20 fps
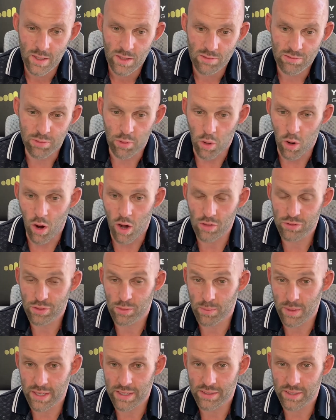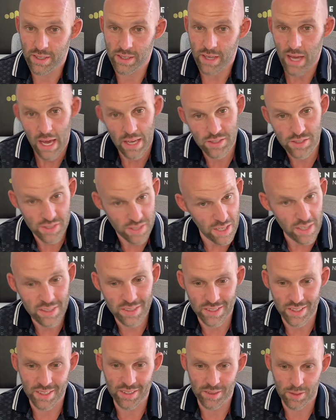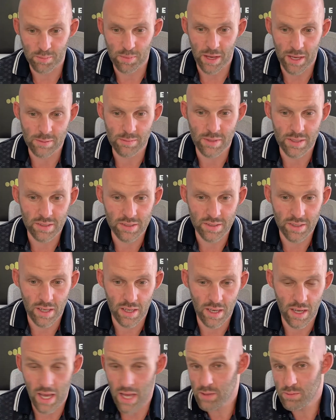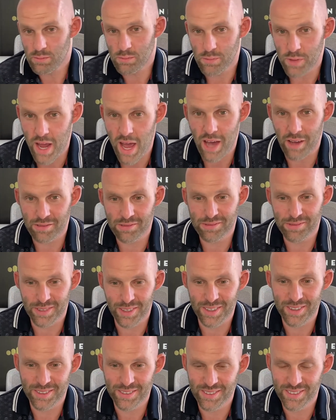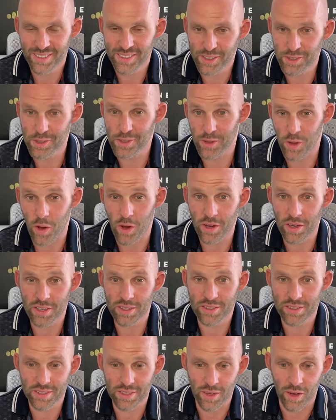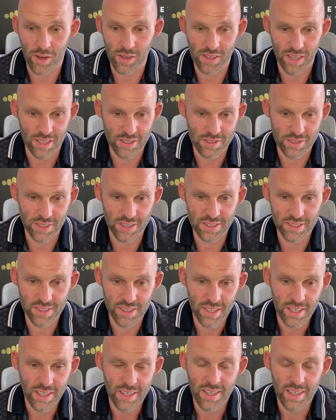for automating and chasing the payments, and we have good lawyers in all countries